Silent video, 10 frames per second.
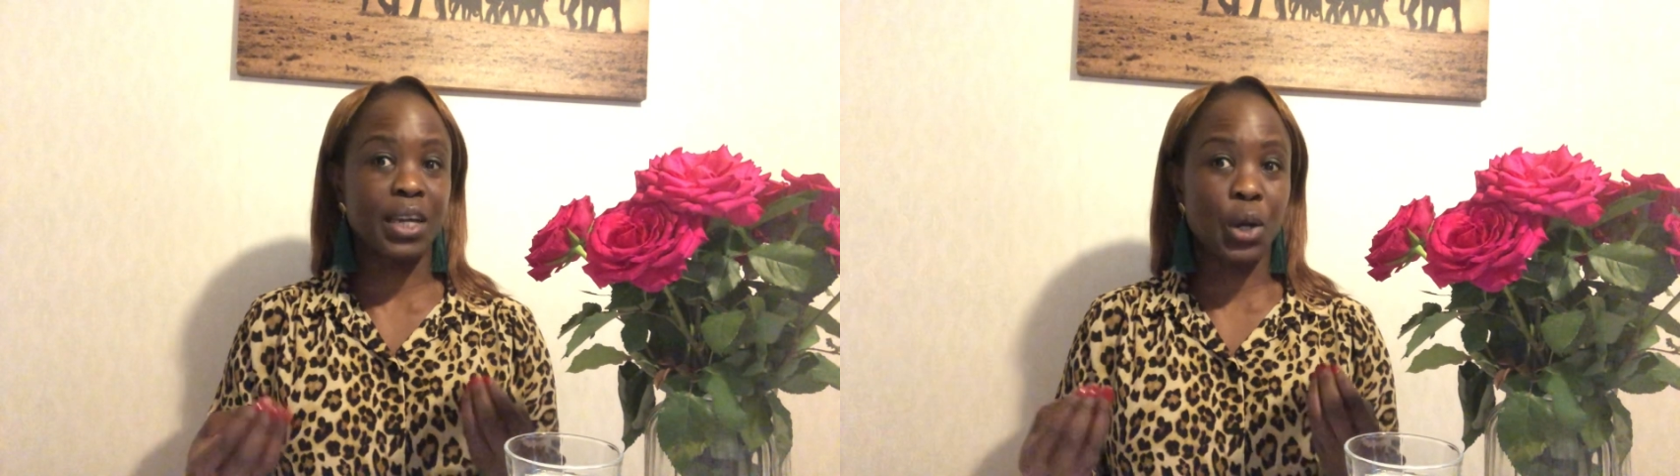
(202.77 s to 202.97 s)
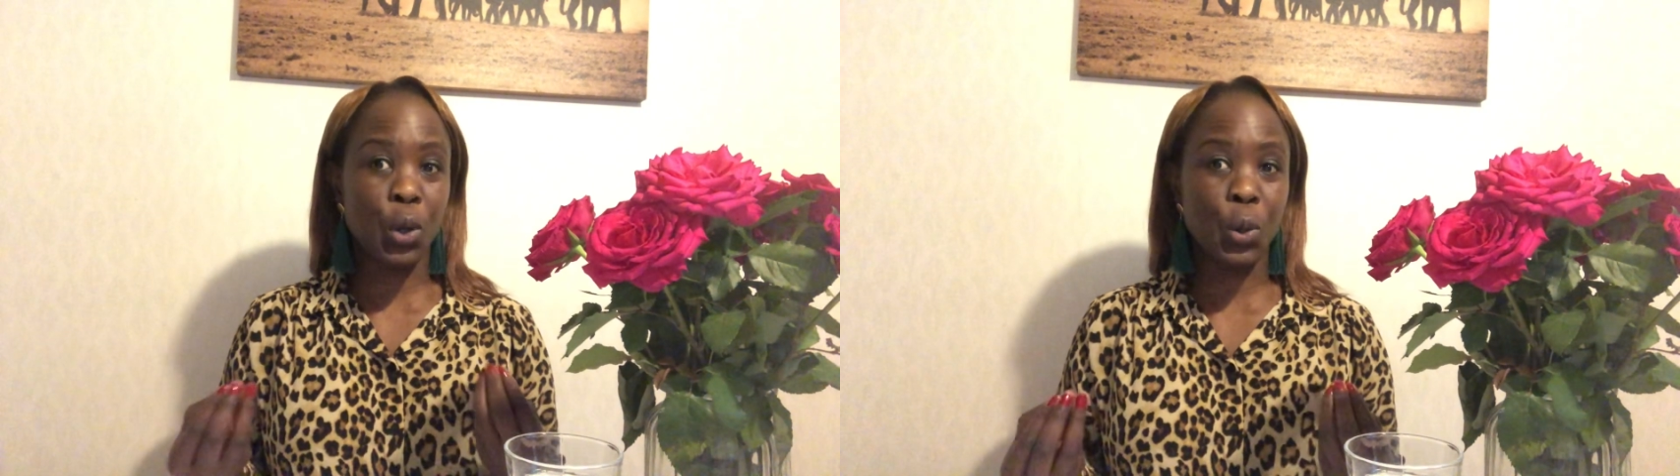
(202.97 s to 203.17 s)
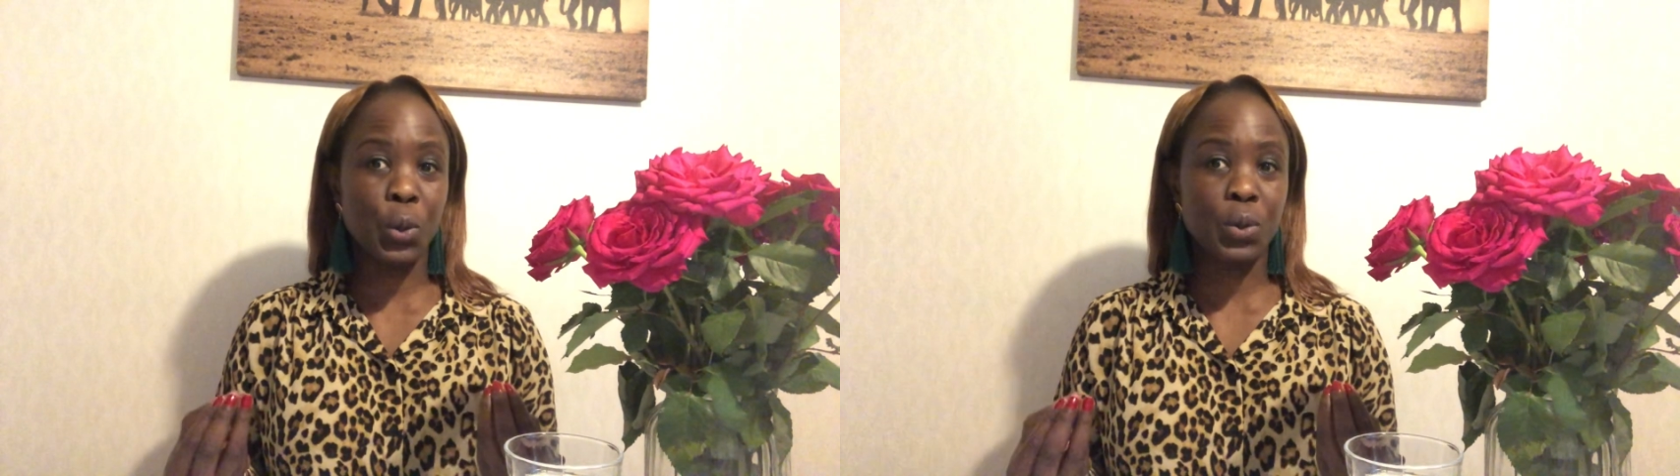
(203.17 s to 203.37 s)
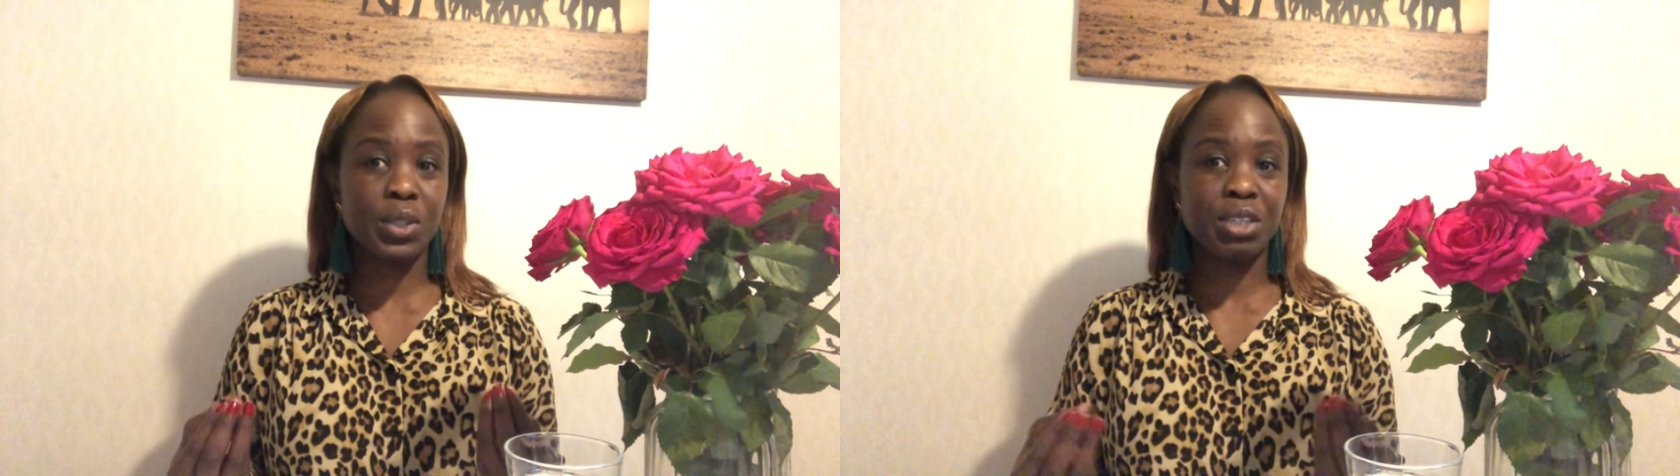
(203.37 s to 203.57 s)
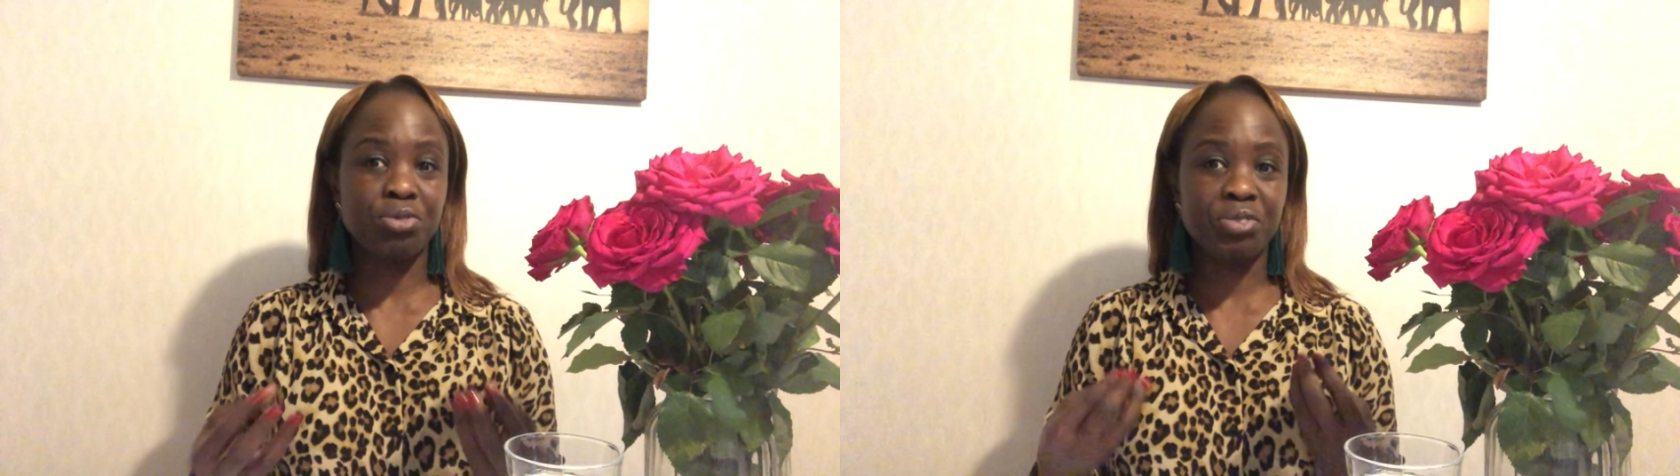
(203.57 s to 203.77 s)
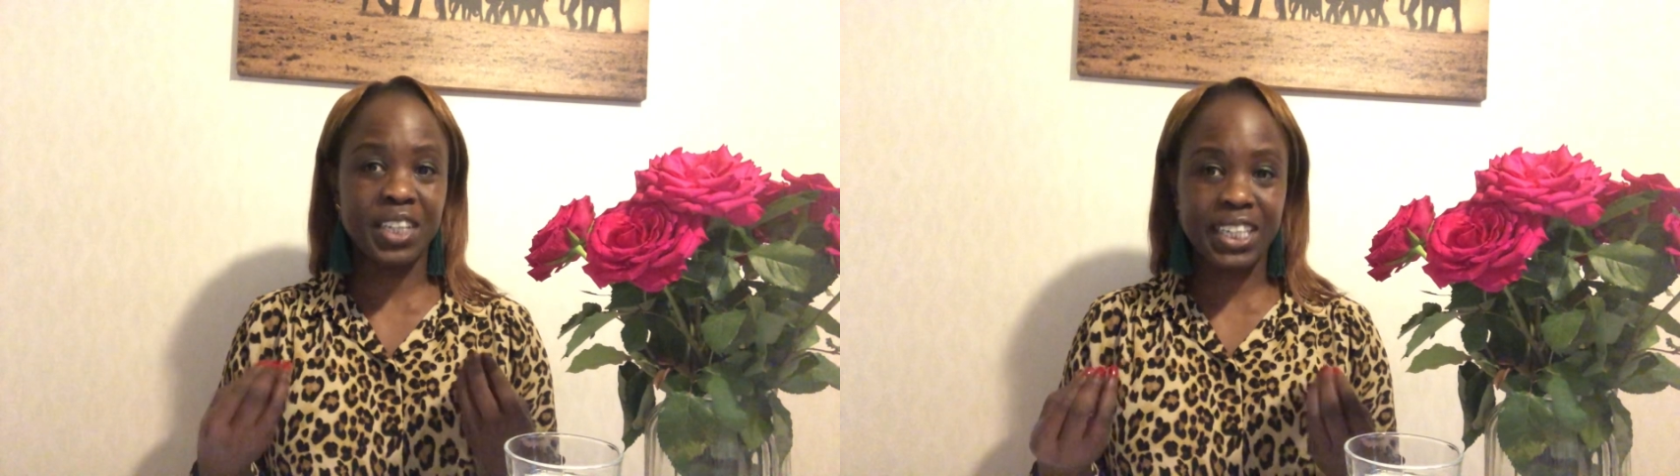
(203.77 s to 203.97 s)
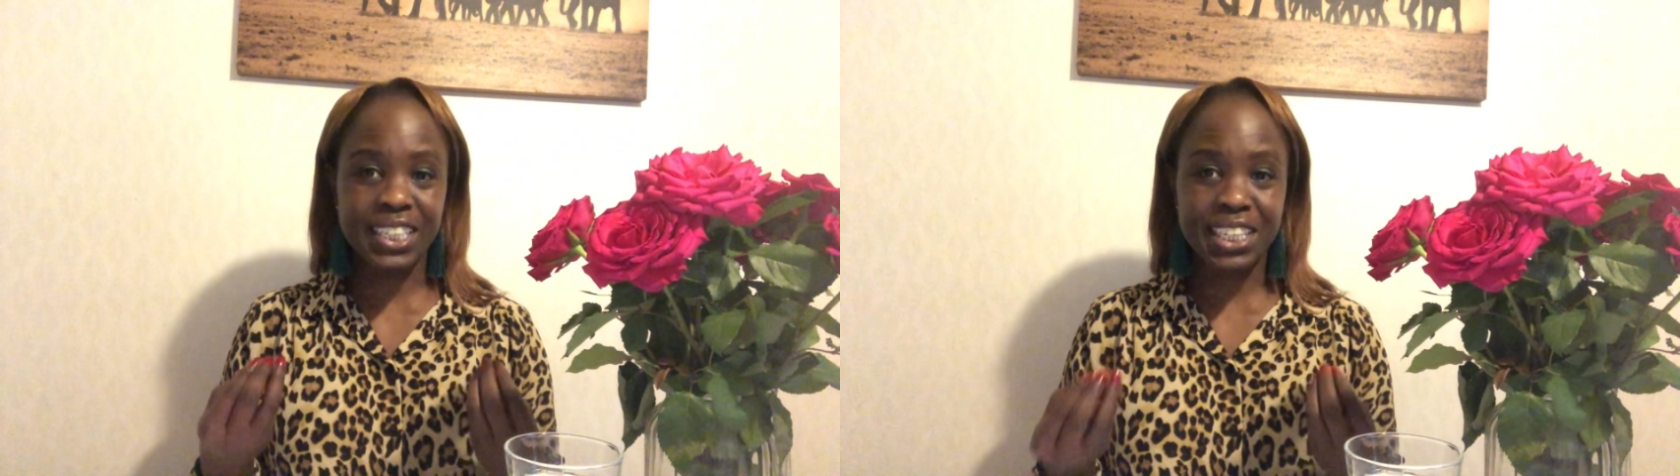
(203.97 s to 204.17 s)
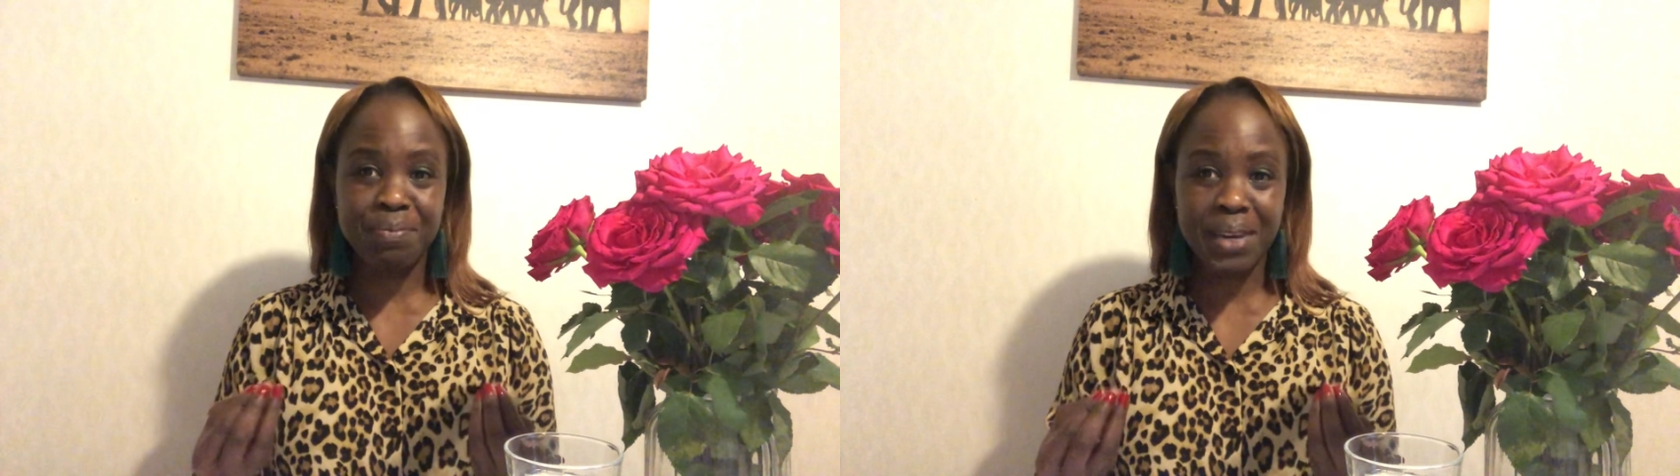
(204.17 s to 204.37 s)
the cold, and feel
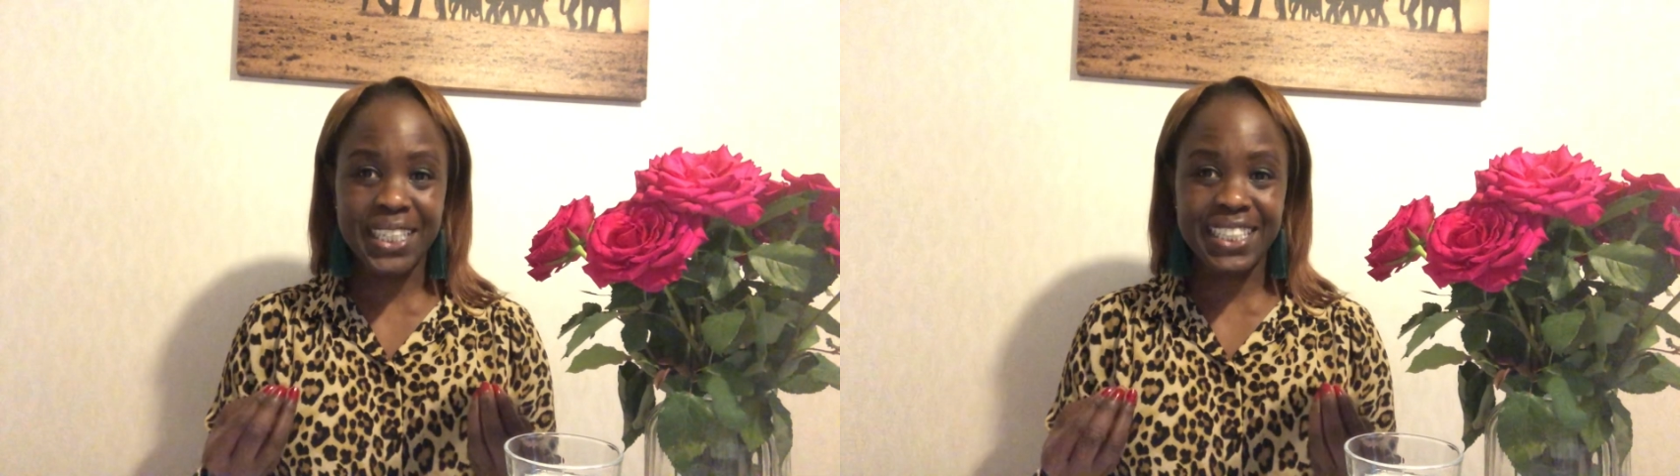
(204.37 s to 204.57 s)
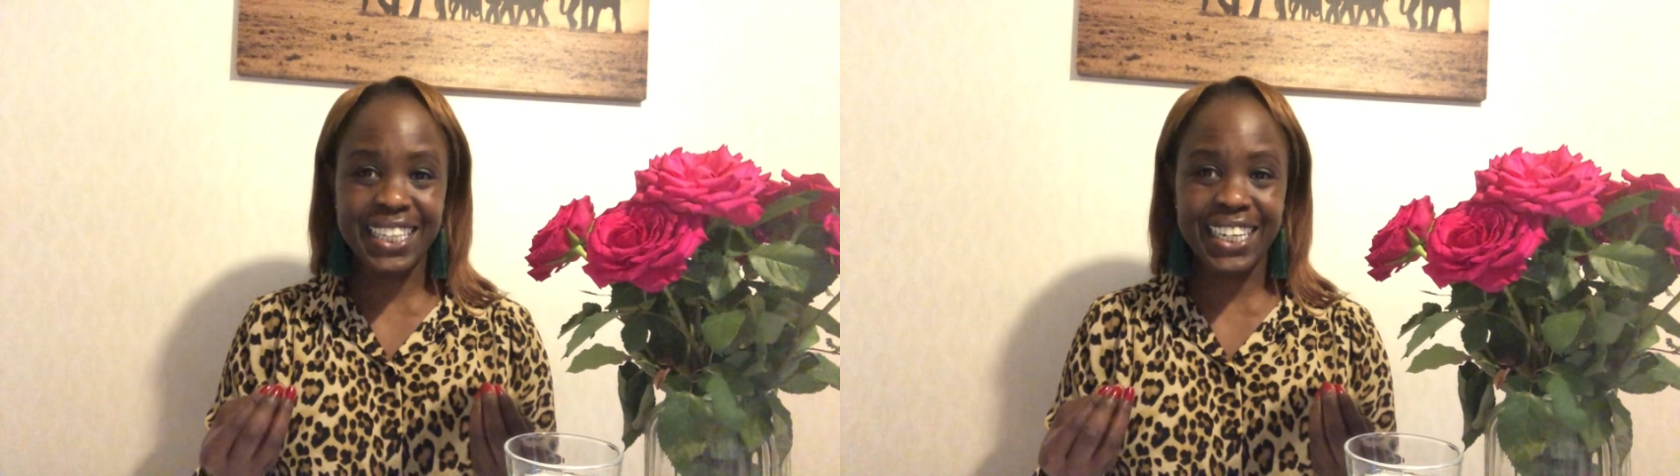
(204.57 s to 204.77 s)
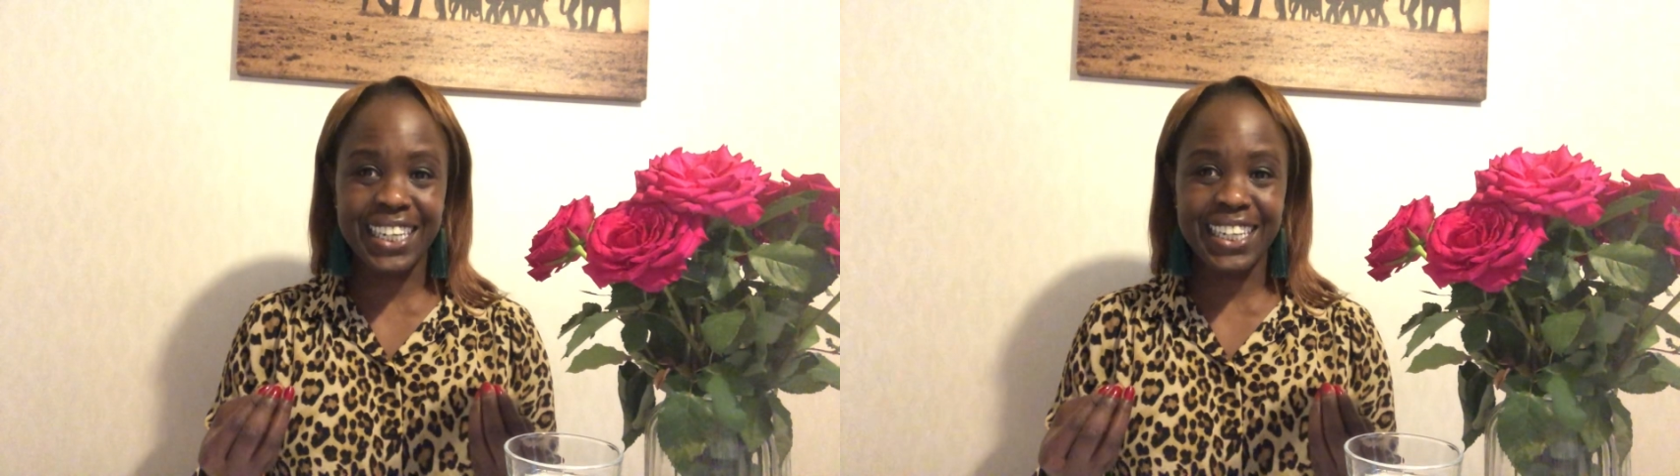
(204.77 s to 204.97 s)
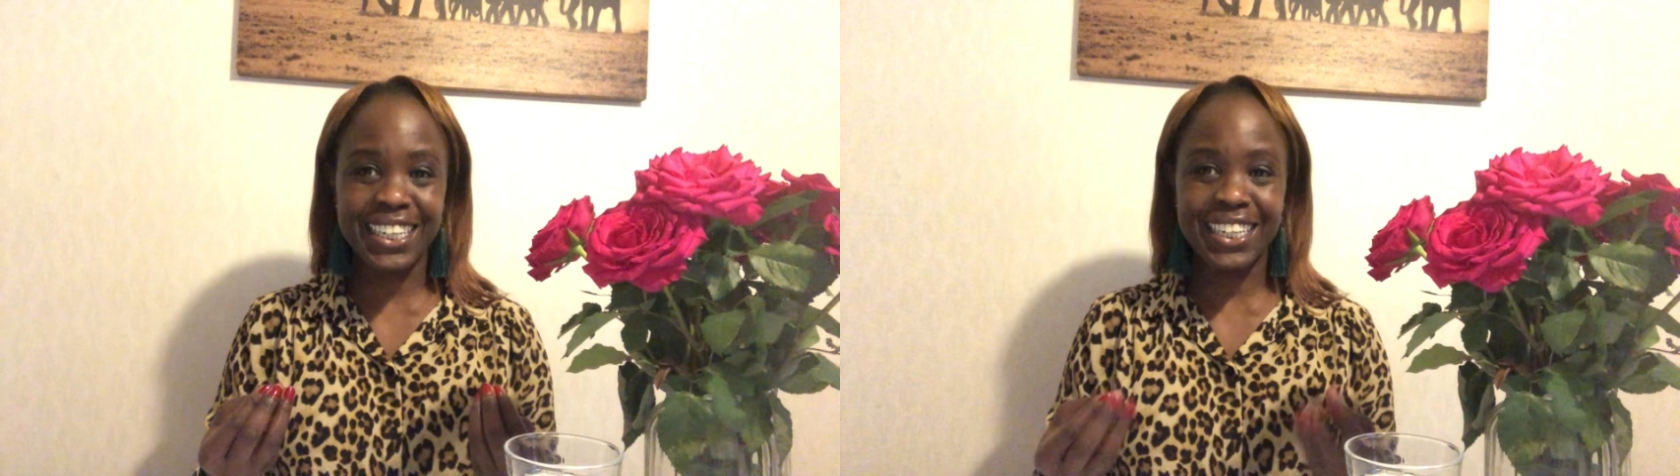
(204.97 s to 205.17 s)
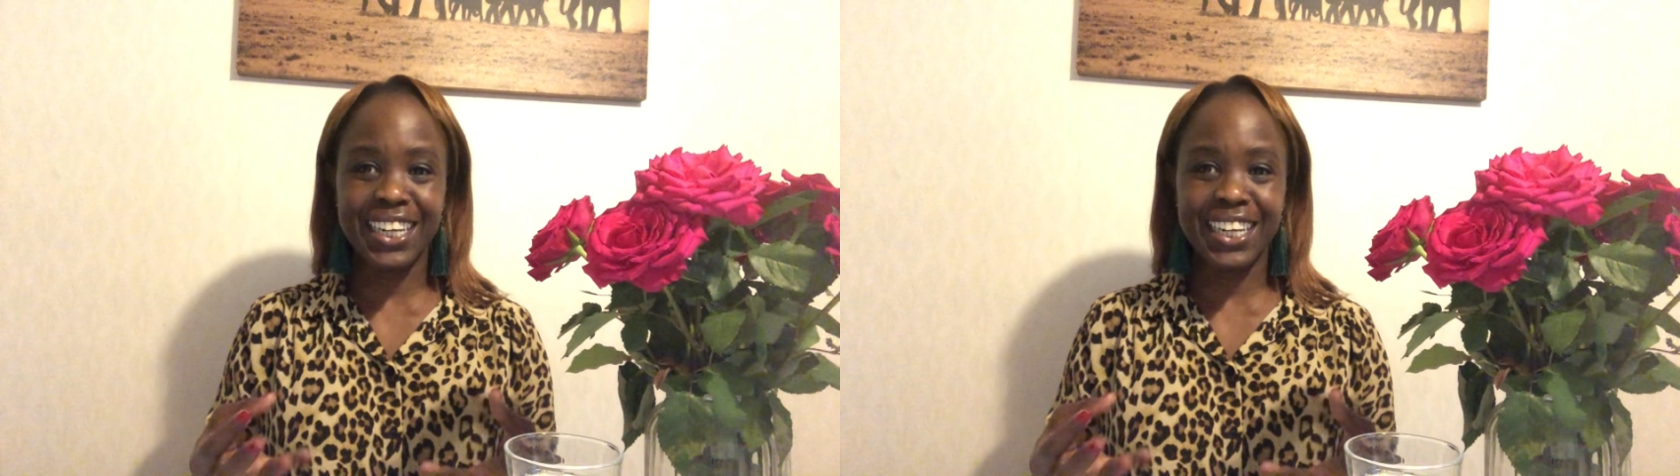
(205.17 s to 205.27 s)
it in my skin.